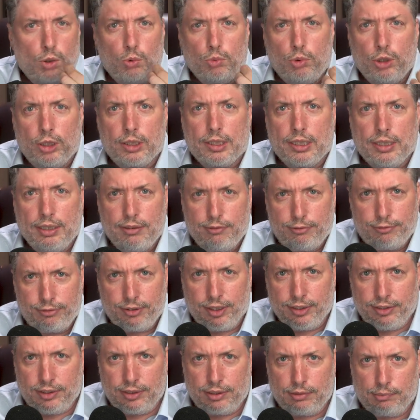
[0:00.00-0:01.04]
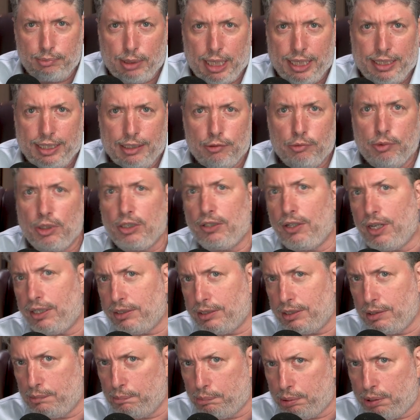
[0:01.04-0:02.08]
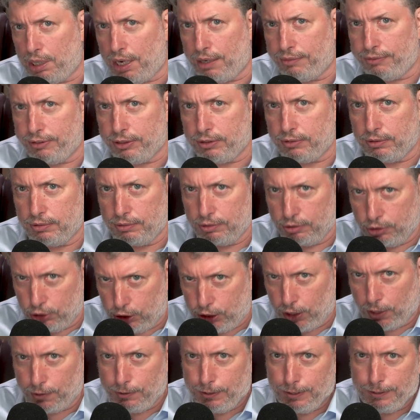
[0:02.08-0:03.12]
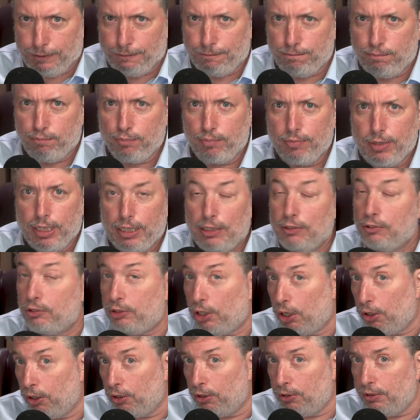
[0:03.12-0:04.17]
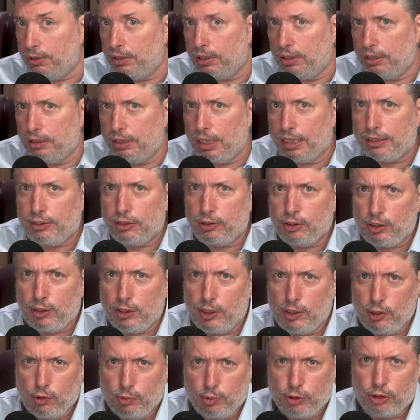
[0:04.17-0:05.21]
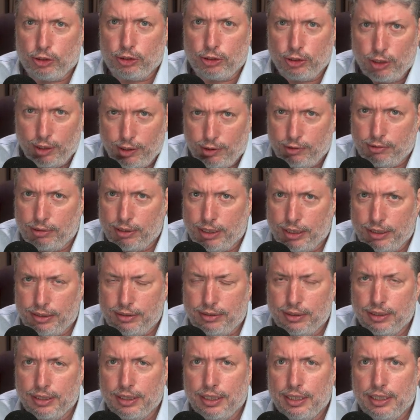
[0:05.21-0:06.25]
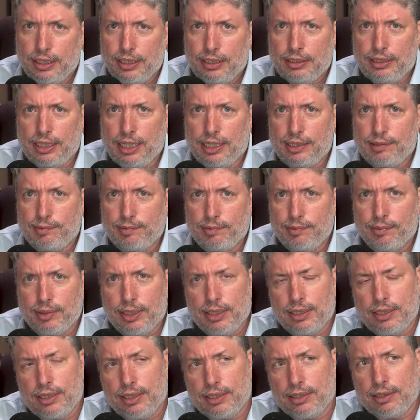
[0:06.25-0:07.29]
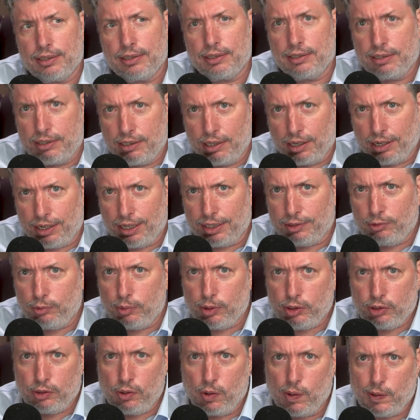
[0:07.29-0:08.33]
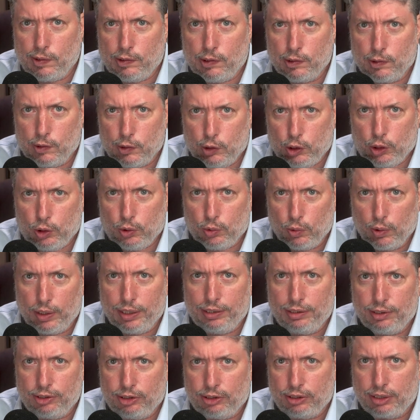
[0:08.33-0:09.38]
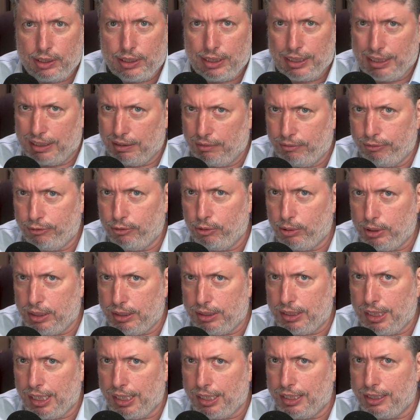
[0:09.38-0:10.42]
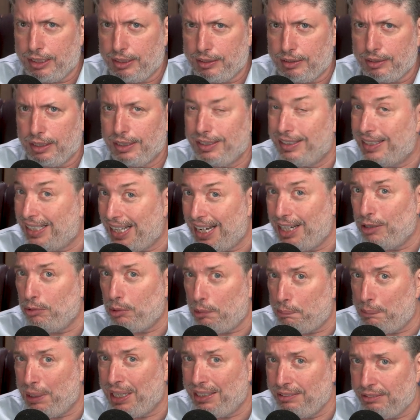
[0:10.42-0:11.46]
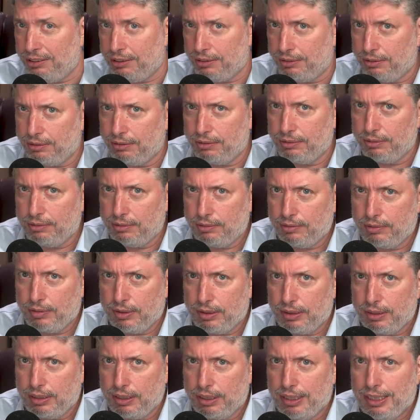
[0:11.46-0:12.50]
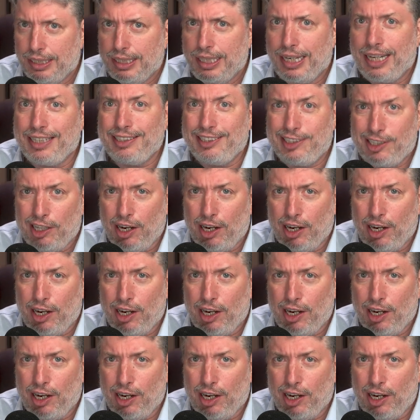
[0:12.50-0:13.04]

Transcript: were confronted by a reluctant prophet, Jonah, told that their sins were so great that God was going to destroy the city in 40 days. They repented, and